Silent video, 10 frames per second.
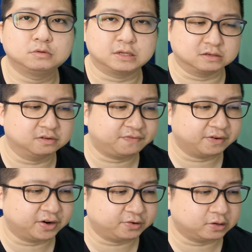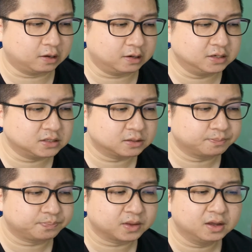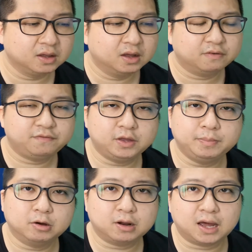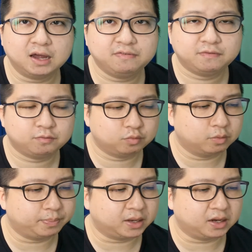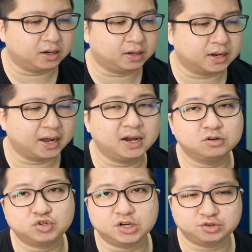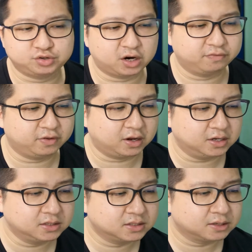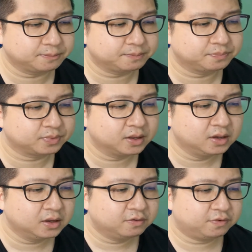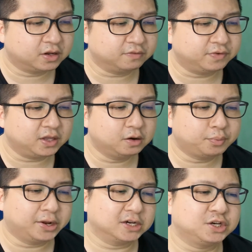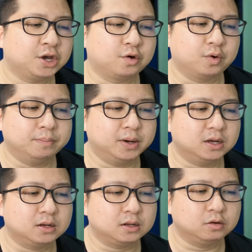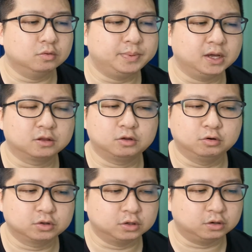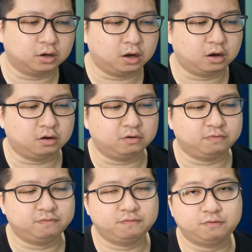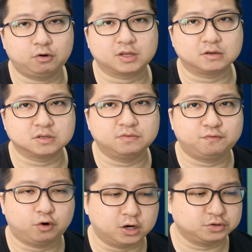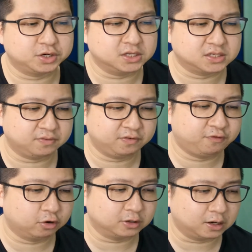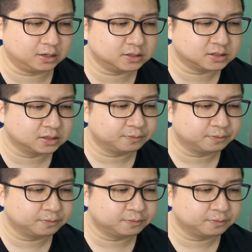$2,500. Vimeo Live will be $912. For the video production equipment, it will be a total of $4,474.